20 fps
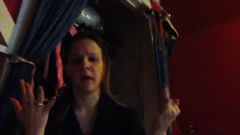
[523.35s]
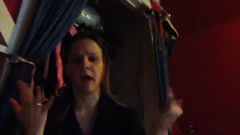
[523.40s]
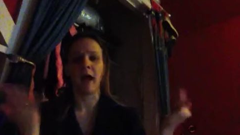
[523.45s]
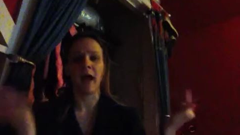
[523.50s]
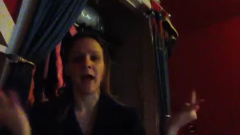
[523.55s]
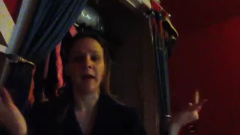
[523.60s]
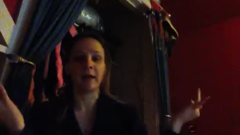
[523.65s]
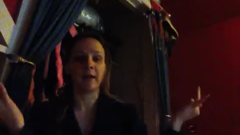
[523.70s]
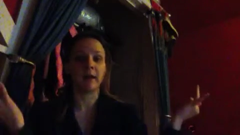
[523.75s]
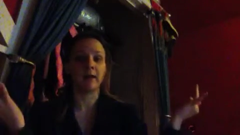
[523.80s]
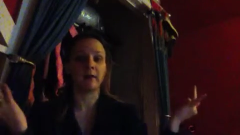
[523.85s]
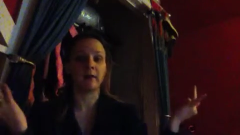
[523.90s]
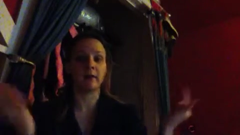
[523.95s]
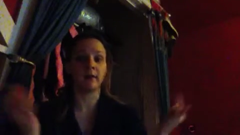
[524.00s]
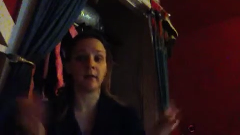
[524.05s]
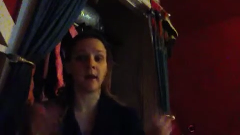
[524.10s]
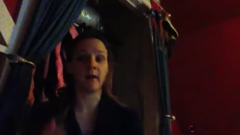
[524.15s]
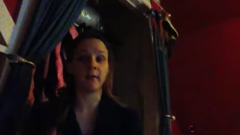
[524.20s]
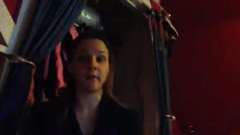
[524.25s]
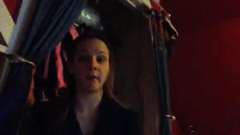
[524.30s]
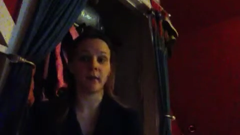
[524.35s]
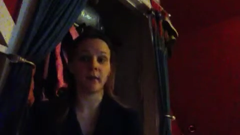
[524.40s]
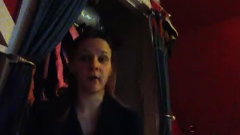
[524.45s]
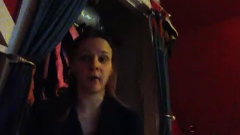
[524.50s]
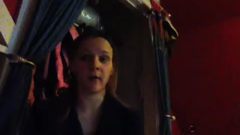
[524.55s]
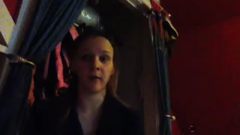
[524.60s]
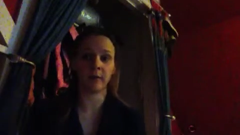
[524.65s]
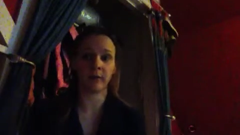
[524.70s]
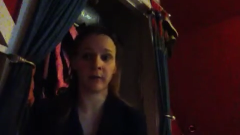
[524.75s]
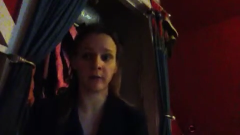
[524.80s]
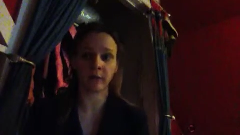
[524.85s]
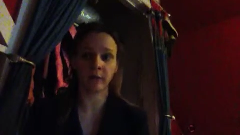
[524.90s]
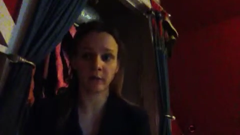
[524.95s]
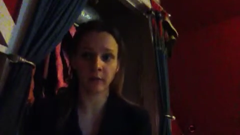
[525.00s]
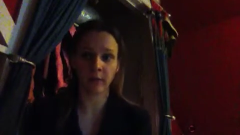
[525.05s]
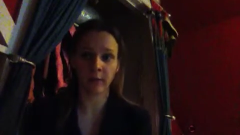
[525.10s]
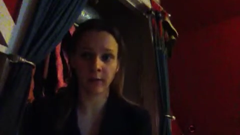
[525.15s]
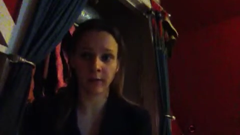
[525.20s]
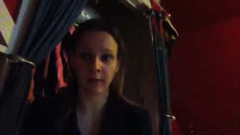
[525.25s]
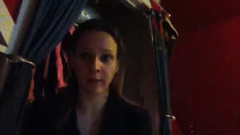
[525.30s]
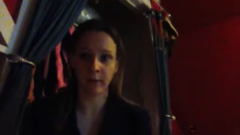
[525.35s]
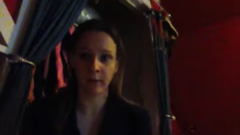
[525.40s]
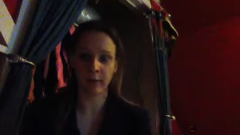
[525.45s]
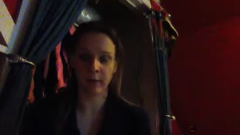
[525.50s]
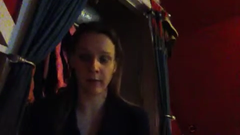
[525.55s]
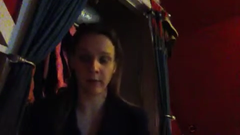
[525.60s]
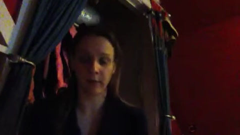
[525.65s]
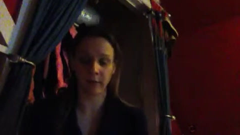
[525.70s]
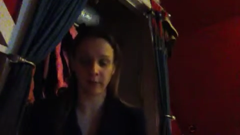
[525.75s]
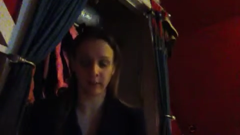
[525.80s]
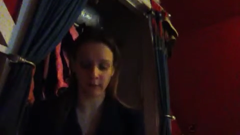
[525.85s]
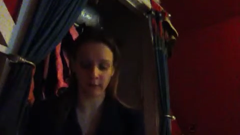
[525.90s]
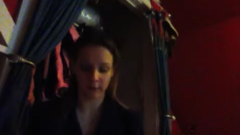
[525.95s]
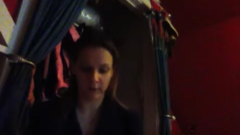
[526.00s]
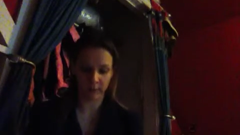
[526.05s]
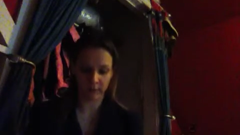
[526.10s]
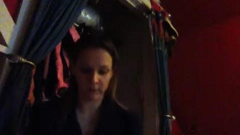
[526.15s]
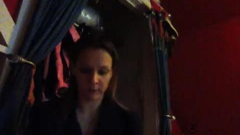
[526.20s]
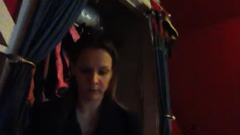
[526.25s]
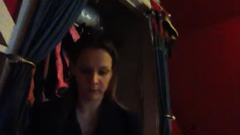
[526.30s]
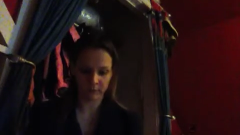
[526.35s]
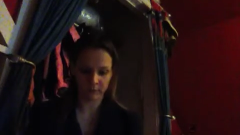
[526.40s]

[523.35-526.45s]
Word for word: I can't decide. They all have such great singing voices.